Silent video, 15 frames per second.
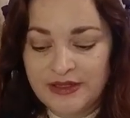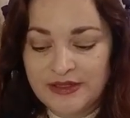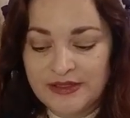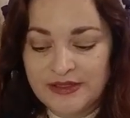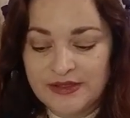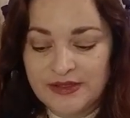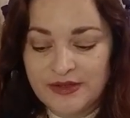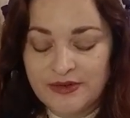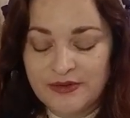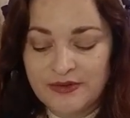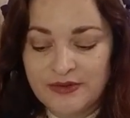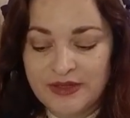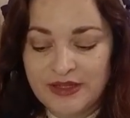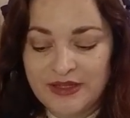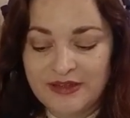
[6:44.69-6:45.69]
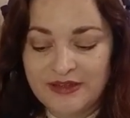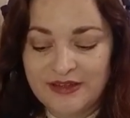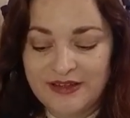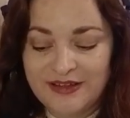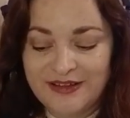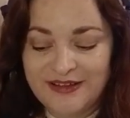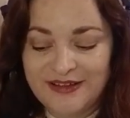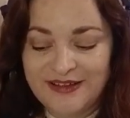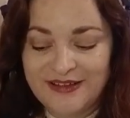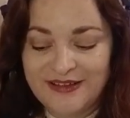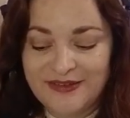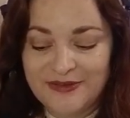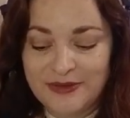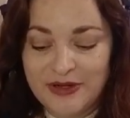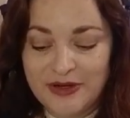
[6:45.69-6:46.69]
So
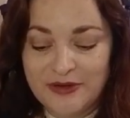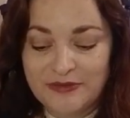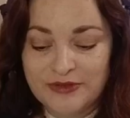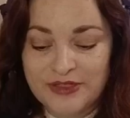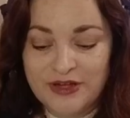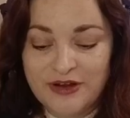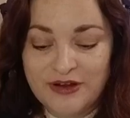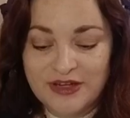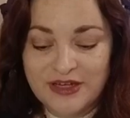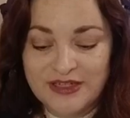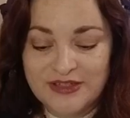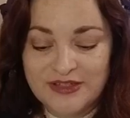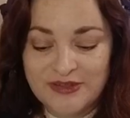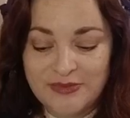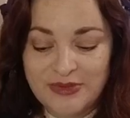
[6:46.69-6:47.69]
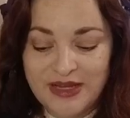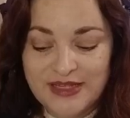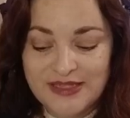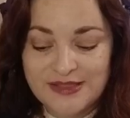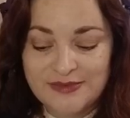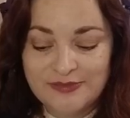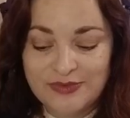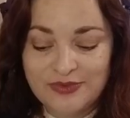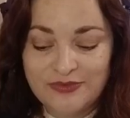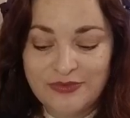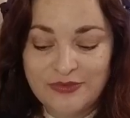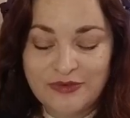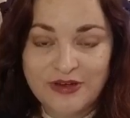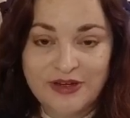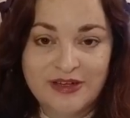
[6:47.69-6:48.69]
we are returning to the place
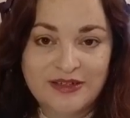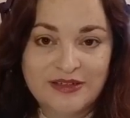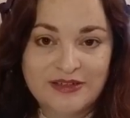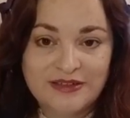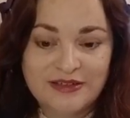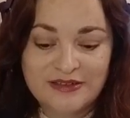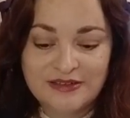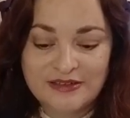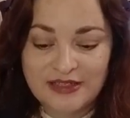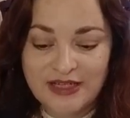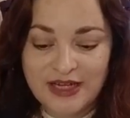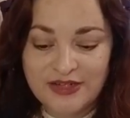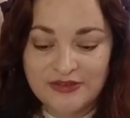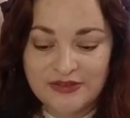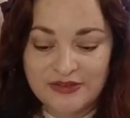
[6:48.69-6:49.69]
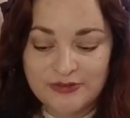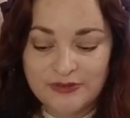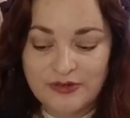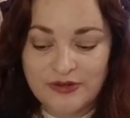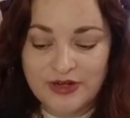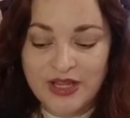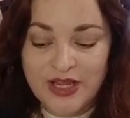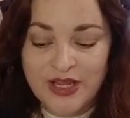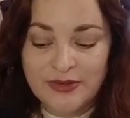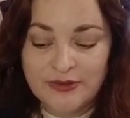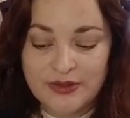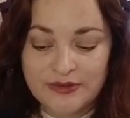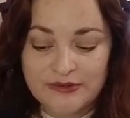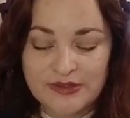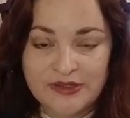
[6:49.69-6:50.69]
before the electrical war.
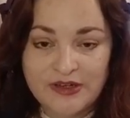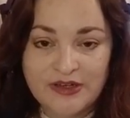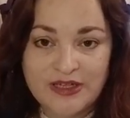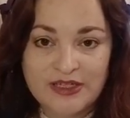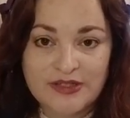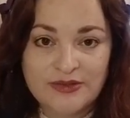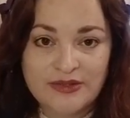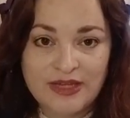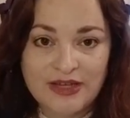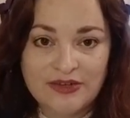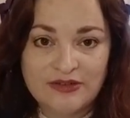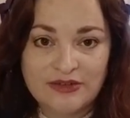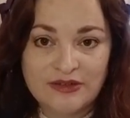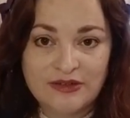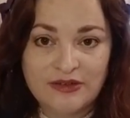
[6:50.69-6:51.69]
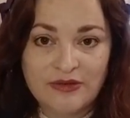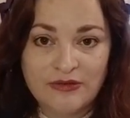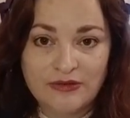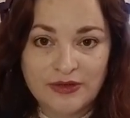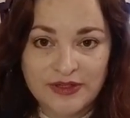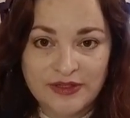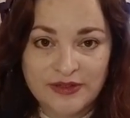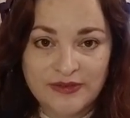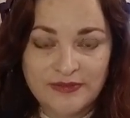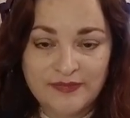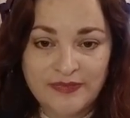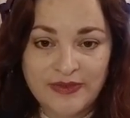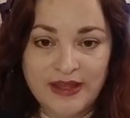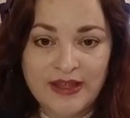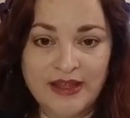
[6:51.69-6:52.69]
We are returning to electrical order.
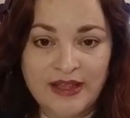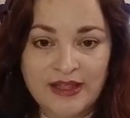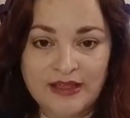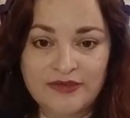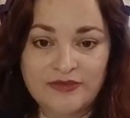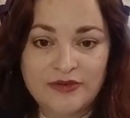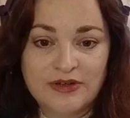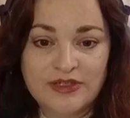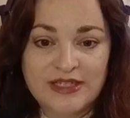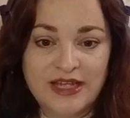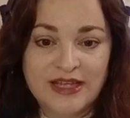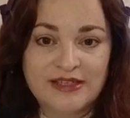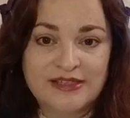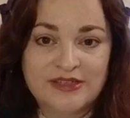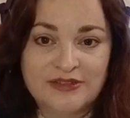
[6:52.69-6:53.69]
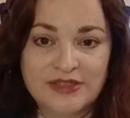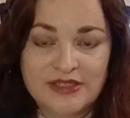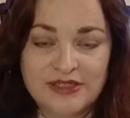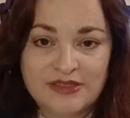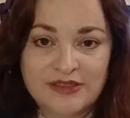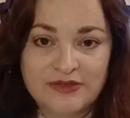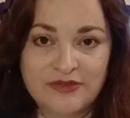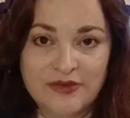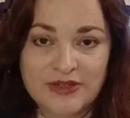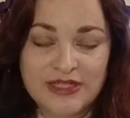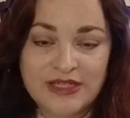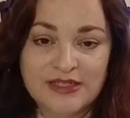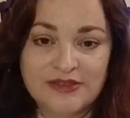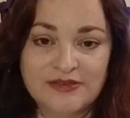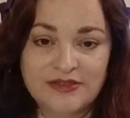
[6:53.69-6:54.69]
And the vortex
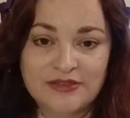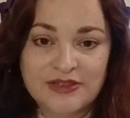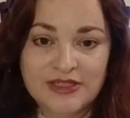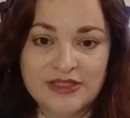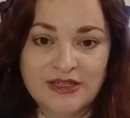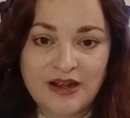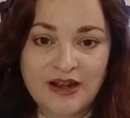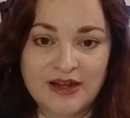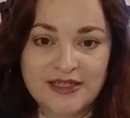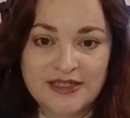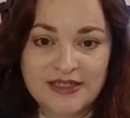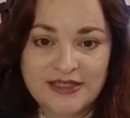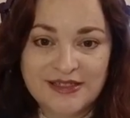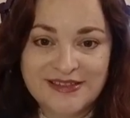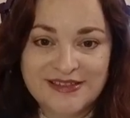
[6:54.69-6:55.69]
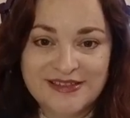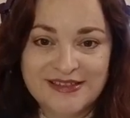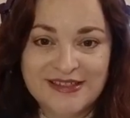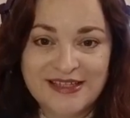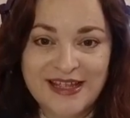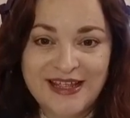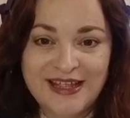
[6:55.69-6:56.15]
of the crystal heart is